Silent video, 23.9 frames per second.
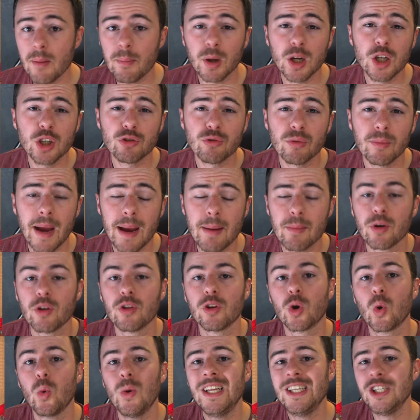because remember
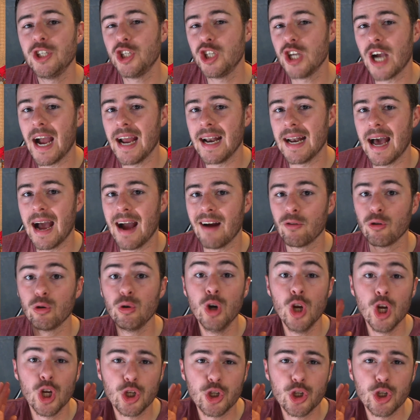the queen's giant arrow